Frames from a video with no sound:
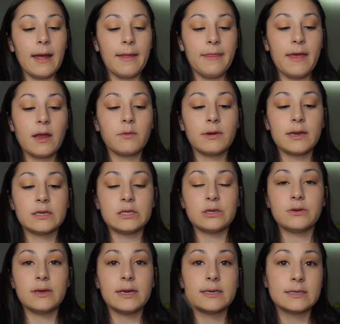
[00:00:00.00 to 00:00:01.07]
And then what I
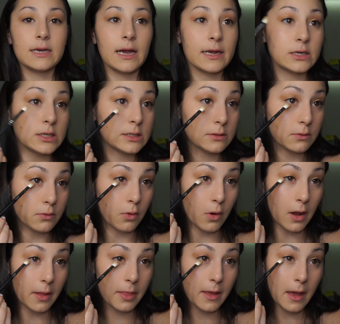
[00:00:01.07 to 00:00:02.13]
do is I just
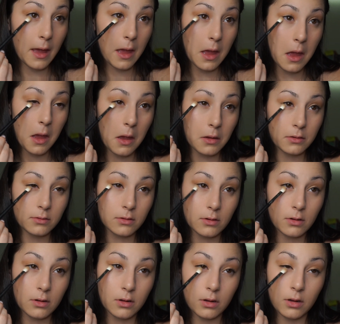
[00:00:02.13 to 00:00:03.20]
run that
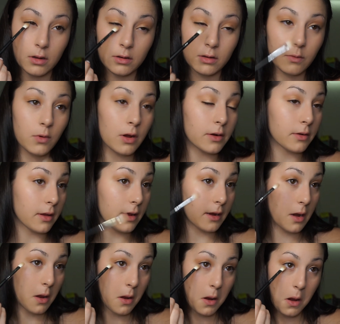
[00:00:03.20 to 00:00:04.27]
on the waterline.